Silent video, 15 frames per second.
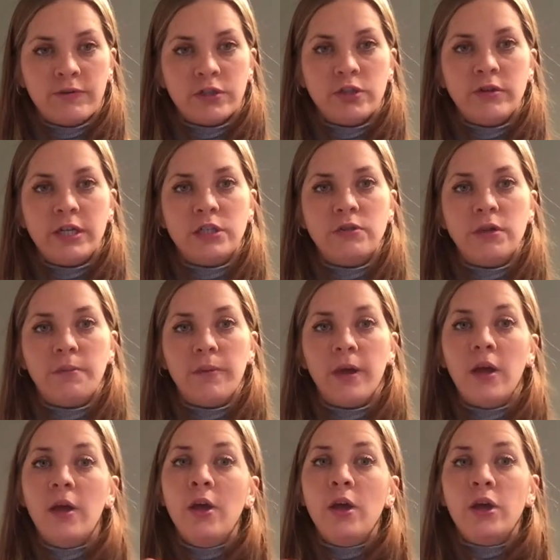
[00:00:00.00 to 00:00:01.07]
registration number,
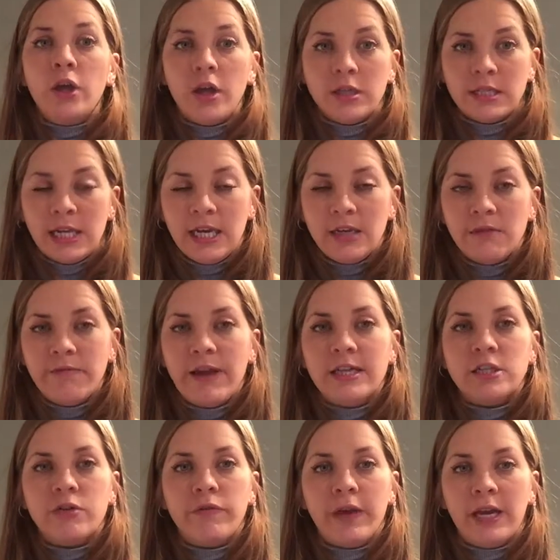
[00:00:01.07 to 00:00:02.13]
go to
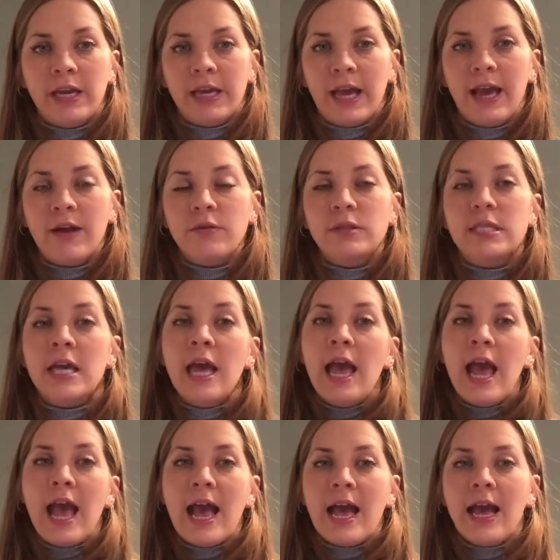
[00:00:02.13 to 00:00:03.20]
Edenred, create an account,
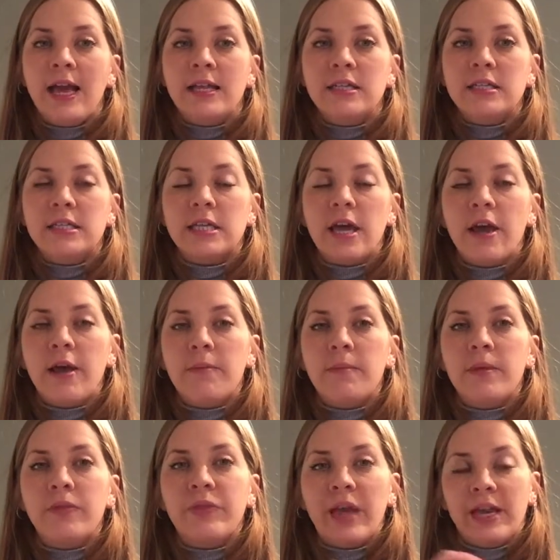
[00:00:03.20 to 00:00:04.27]
and
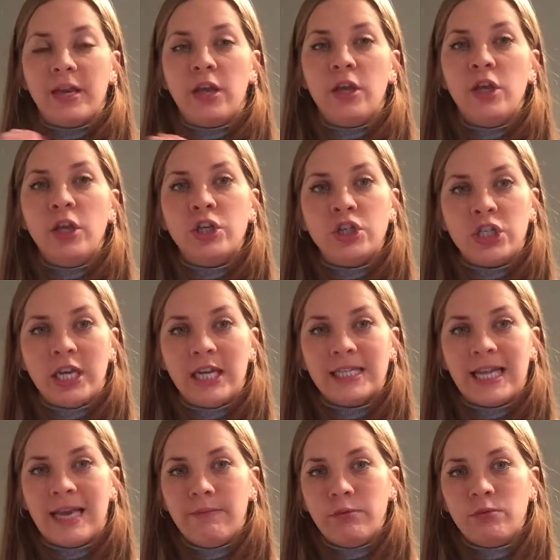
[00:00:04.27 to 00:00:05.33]
then she
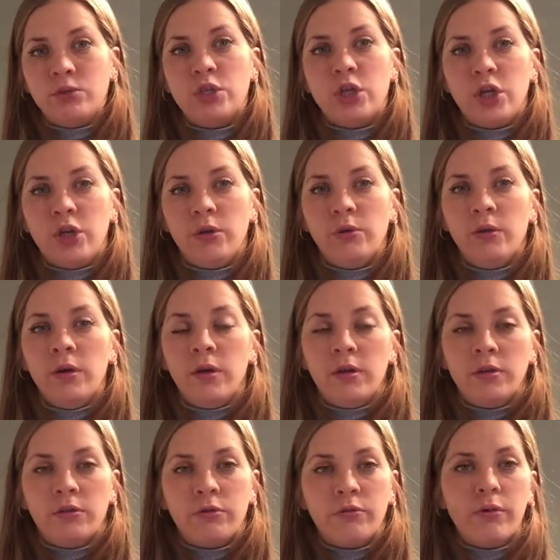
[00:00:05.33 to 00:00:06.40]
is able to,
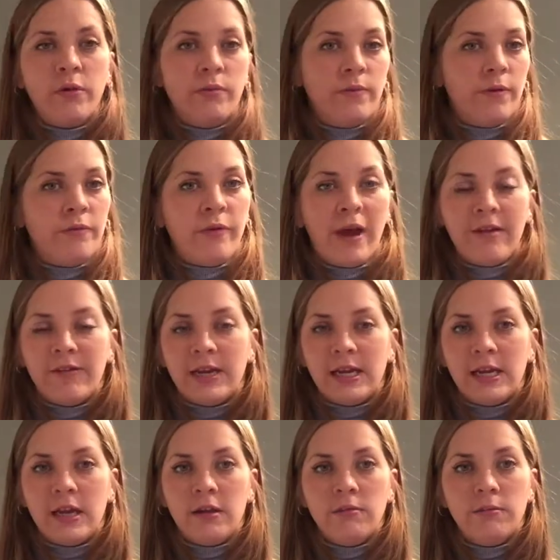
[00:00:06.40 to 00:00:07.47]
through
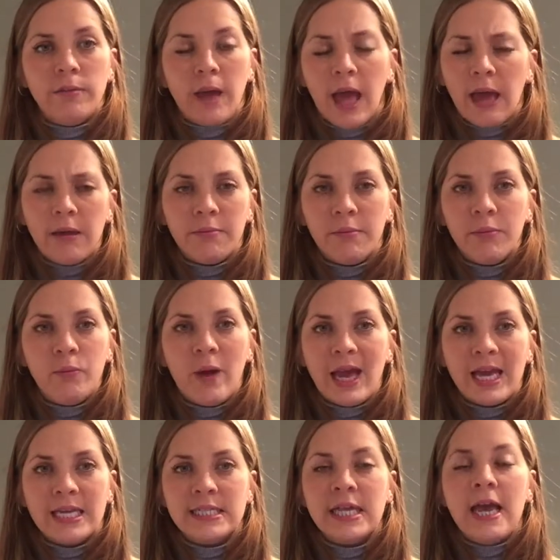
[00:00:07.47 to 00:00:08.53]
varying
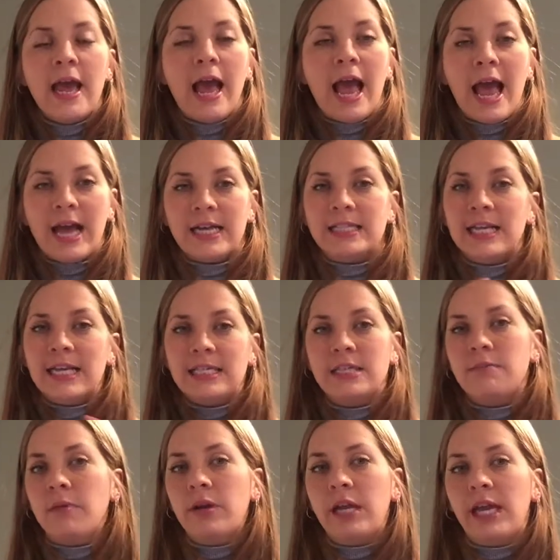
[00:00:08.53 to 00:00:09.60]
ways, access
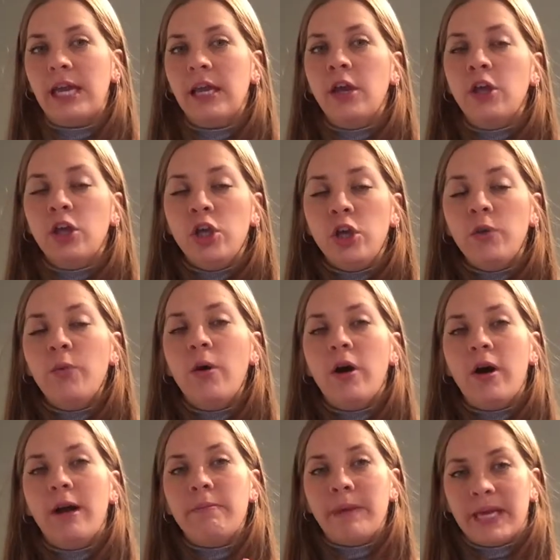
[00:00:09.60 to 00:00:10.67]
the money. You
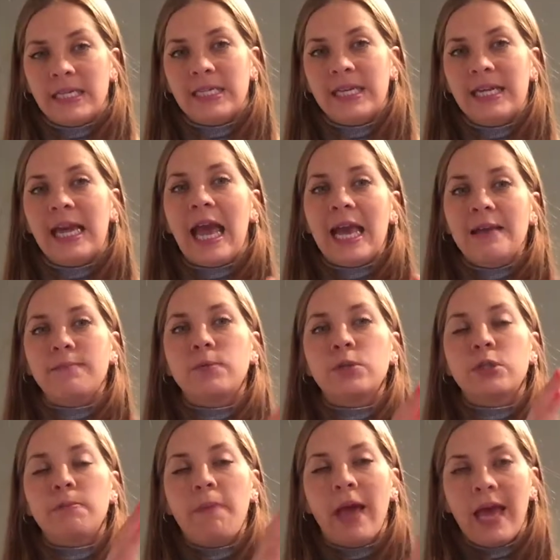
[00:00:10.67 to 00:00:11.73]
are basically able
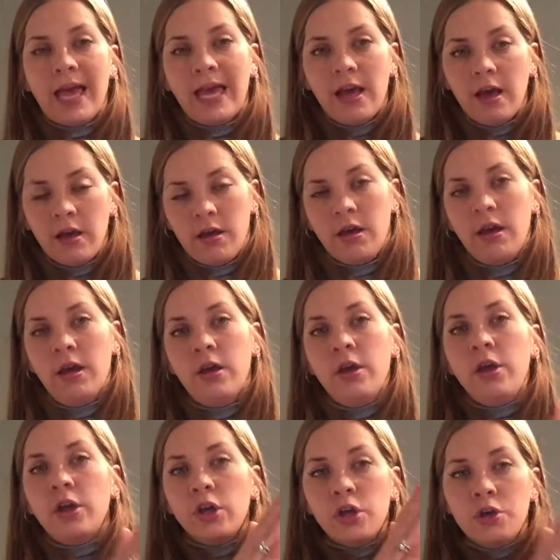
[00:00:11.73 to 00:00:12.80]
to pay her
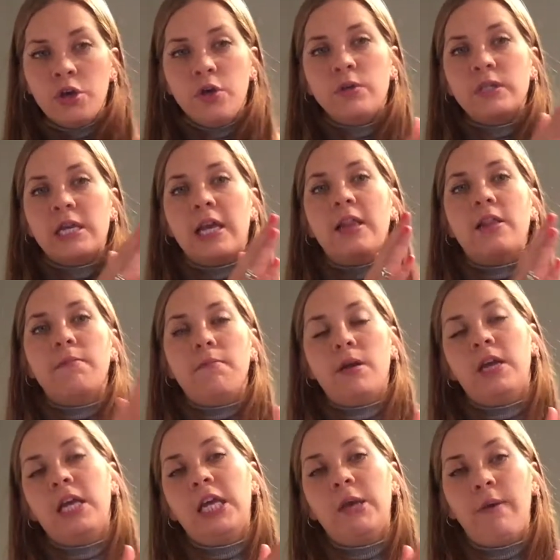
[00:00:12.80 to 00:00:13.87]
using the
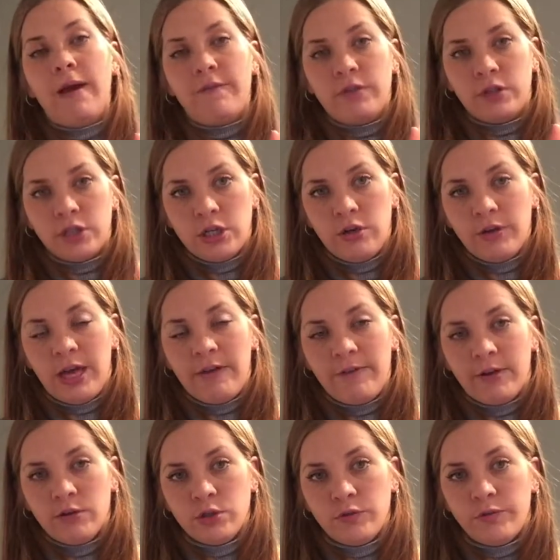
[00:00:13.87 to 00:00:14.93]
money you have in the childcare
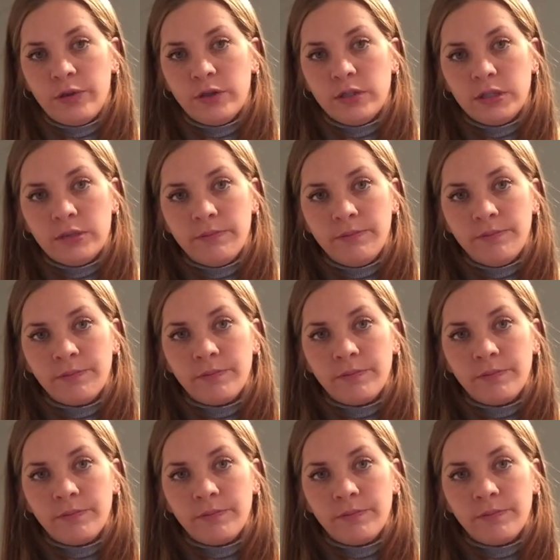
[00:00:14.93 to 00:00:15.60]
voucher fund.